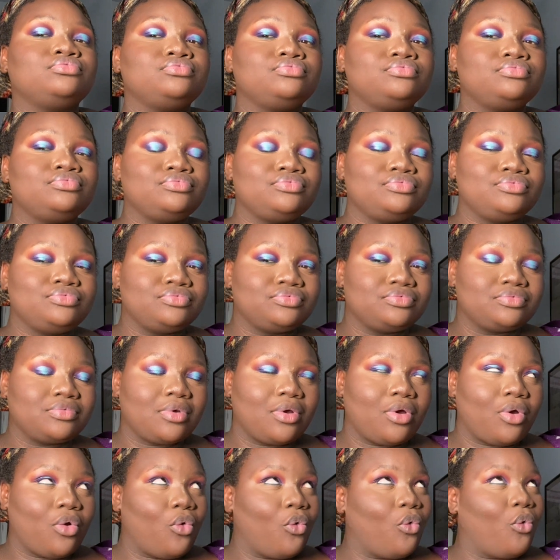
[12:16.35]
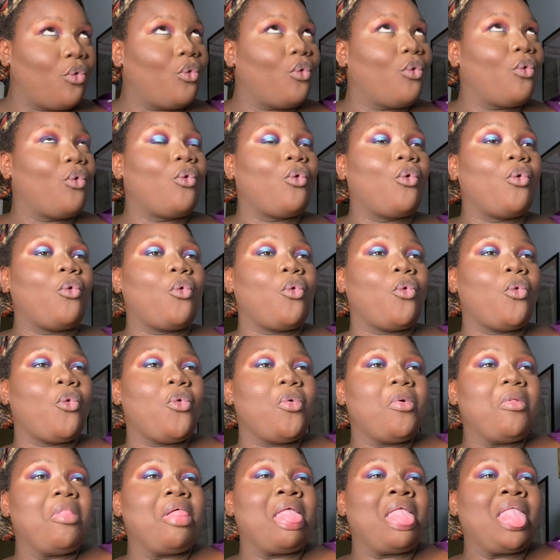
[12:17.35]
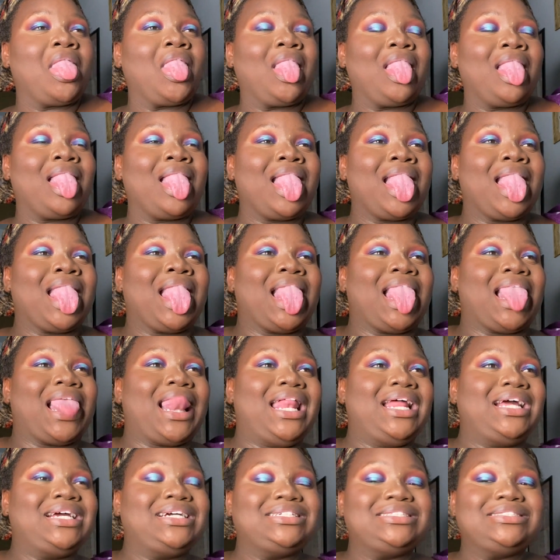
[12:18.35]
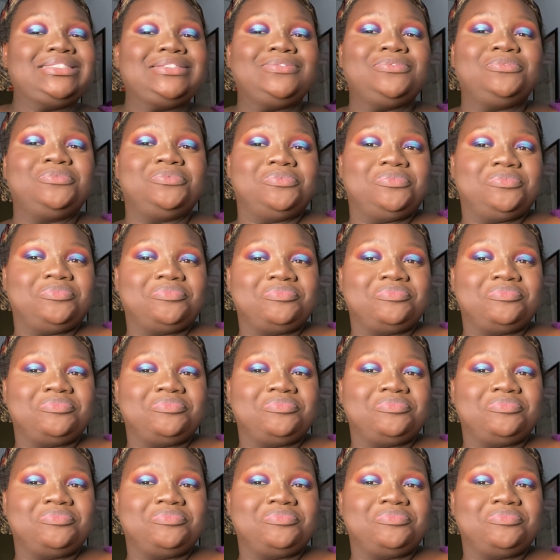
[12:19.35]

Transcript: And you better pose because you are a bad bee, honey.